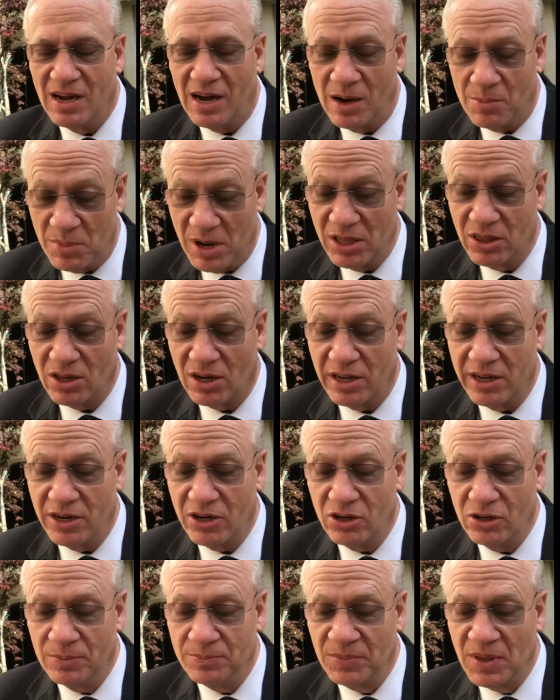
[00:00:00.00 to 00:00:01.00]
A month
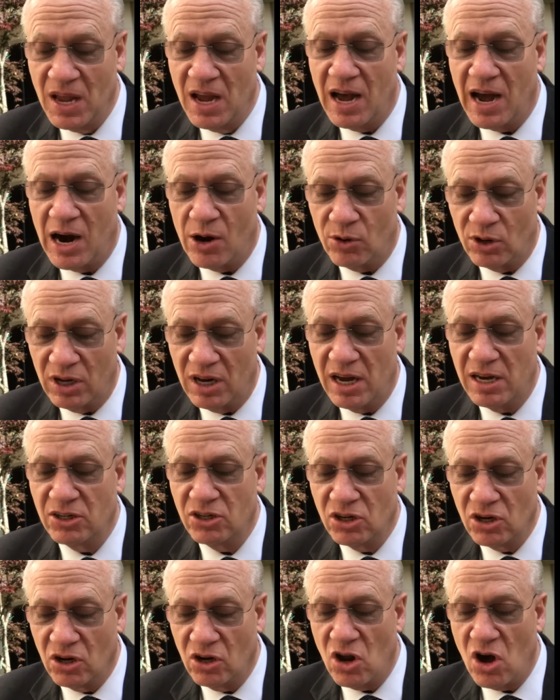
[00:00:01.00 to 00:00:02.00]
later, our
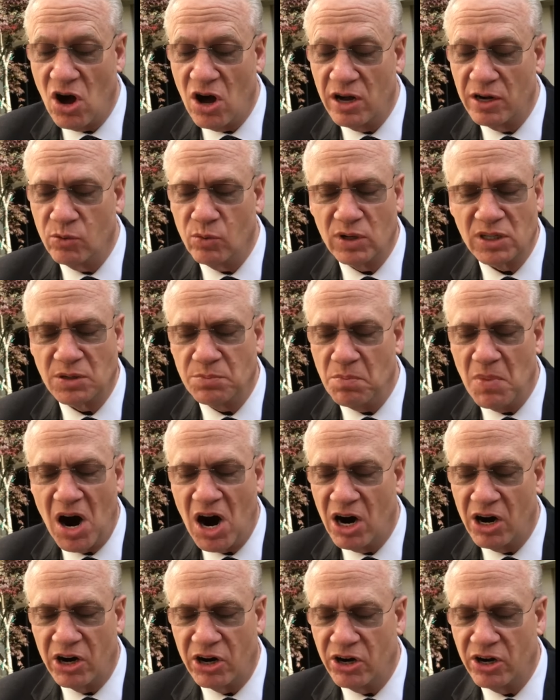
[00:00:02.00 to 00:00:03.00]
lush lawn was
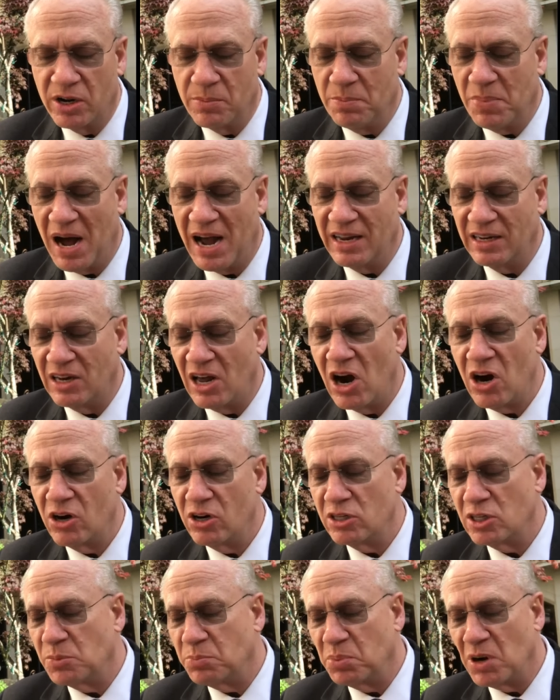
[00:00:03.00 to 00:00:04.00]
marred by
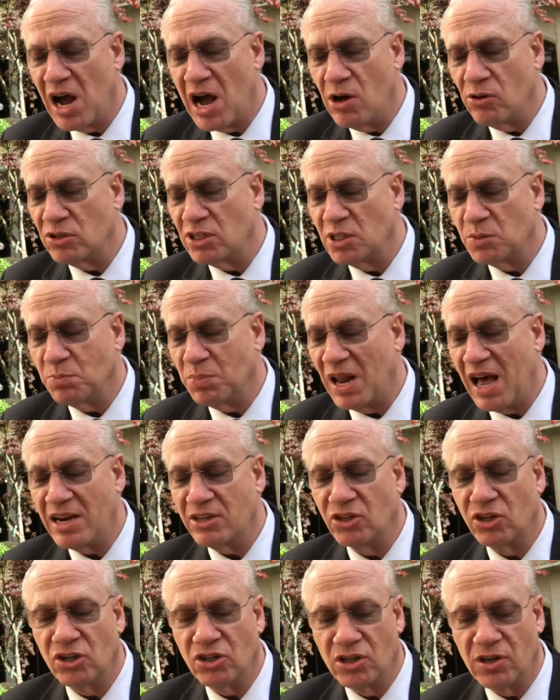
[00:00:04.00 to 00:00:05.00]
large brown
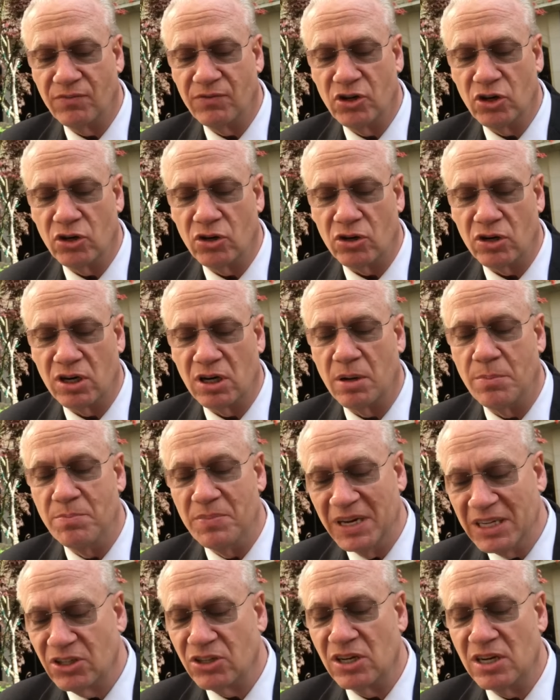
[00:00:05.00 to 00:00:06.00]
splotches of dirt,
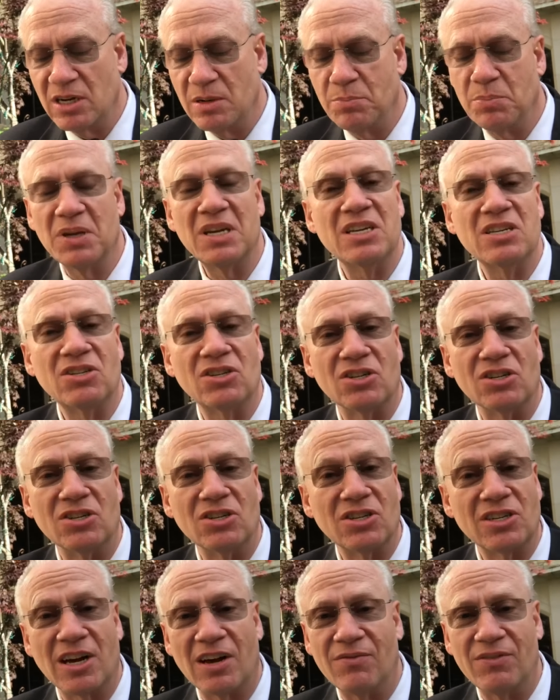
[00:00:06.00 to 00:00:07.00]
missing
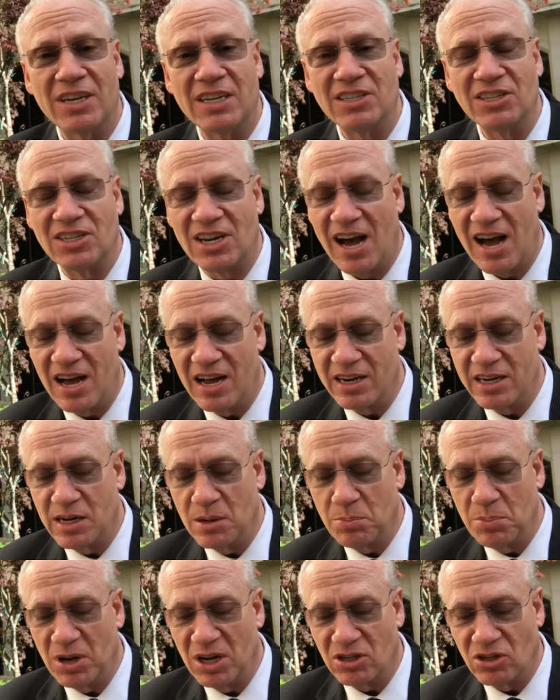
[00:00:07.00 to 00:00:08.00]
pieces of a sod
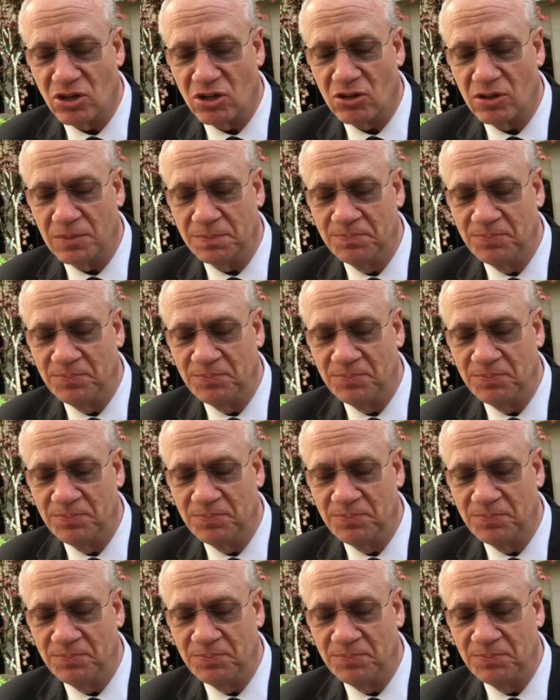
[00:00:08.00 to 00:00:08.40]
puzzle.